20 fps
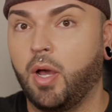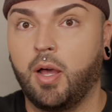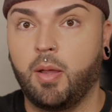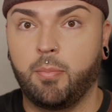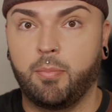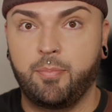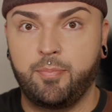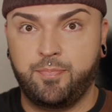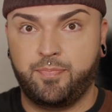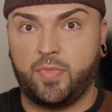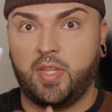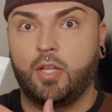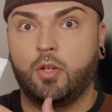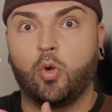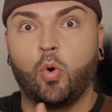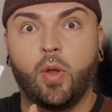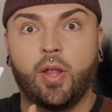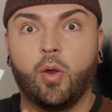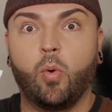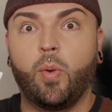um,
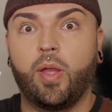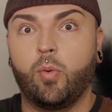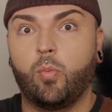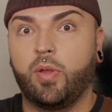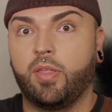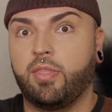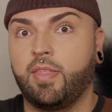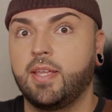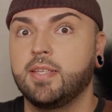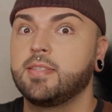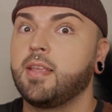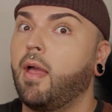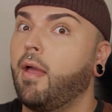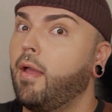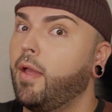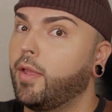going away with this.